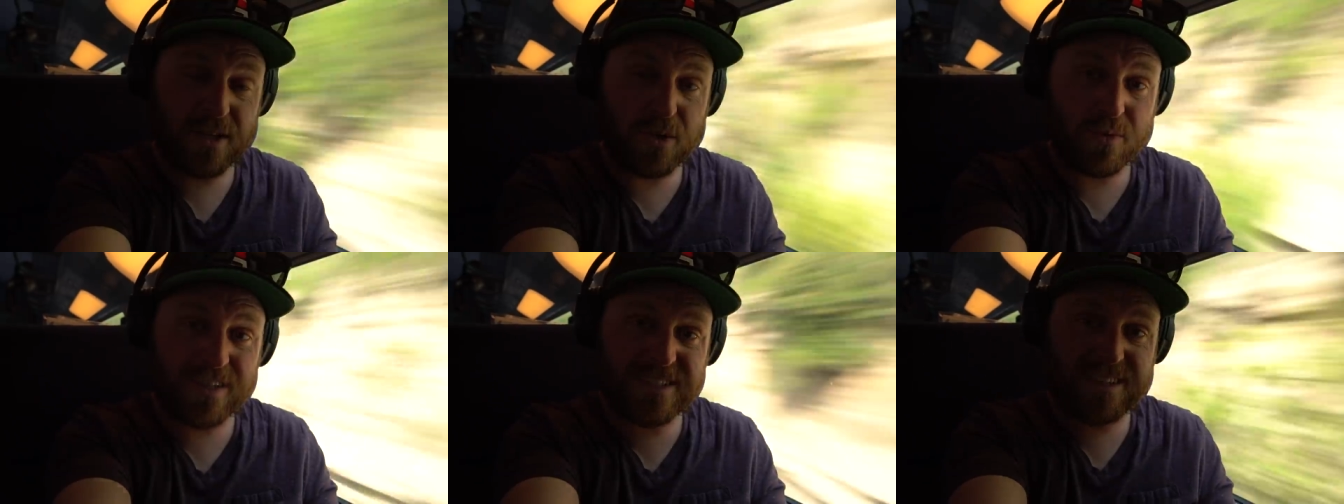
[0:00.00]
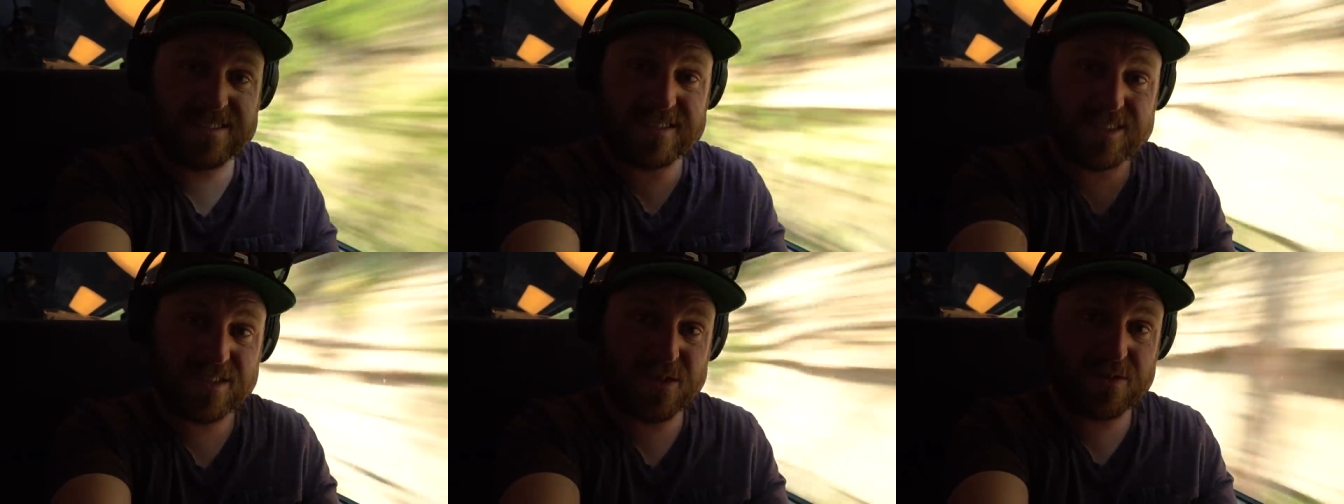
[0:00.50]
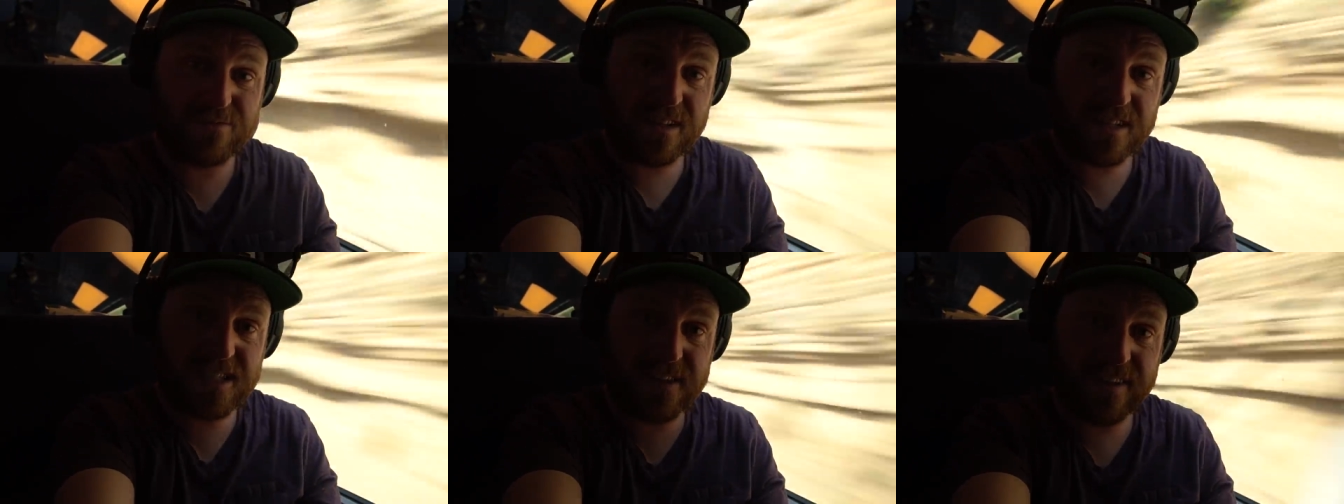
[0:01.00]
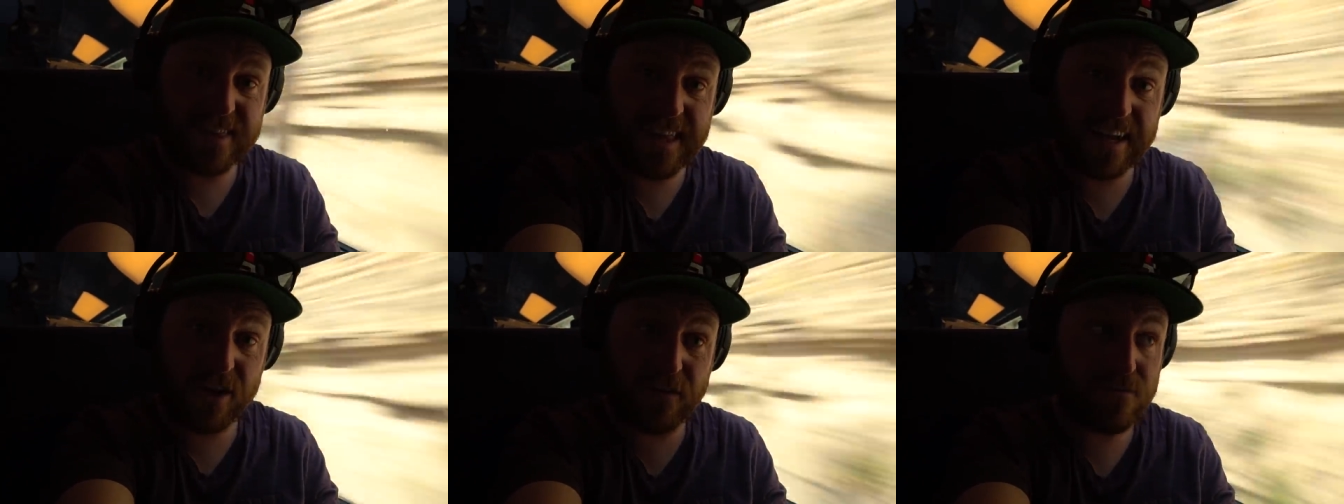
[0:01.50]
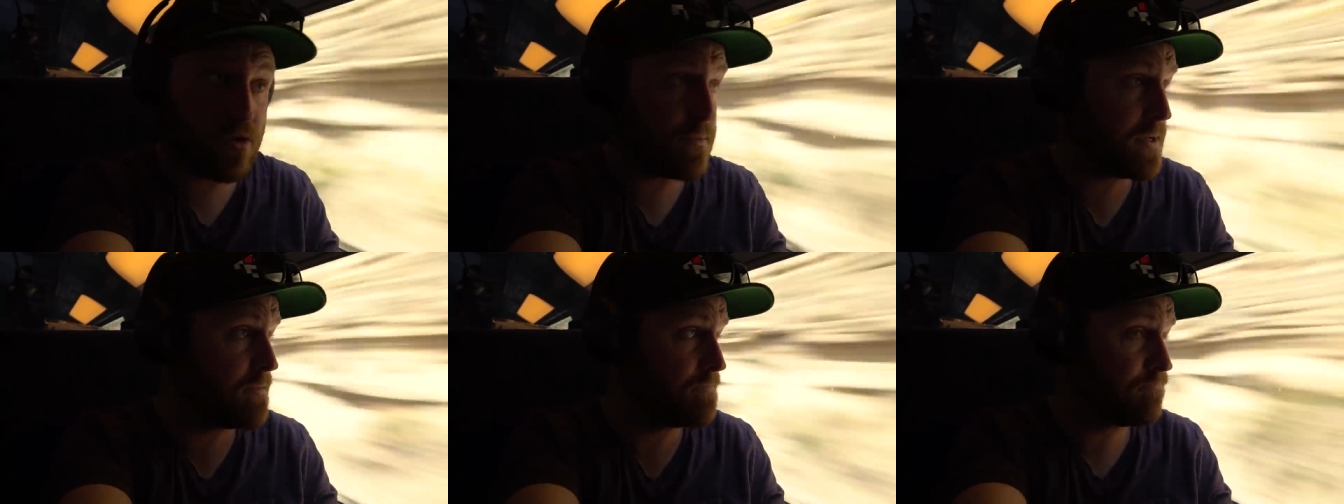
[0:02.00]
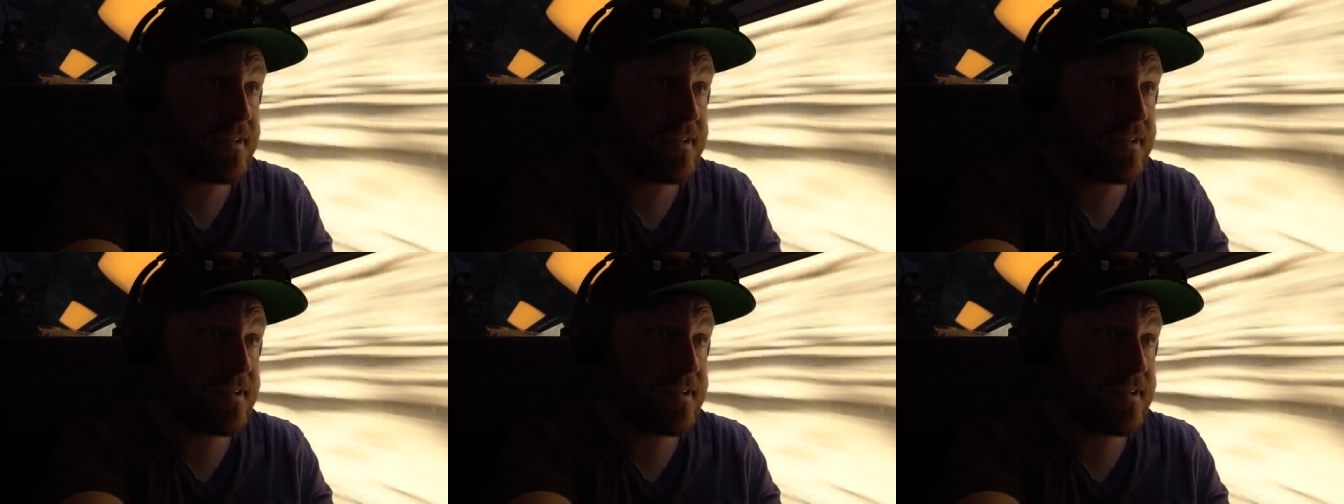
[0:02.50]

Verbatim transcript: a little work done, so at least I've got that going for me.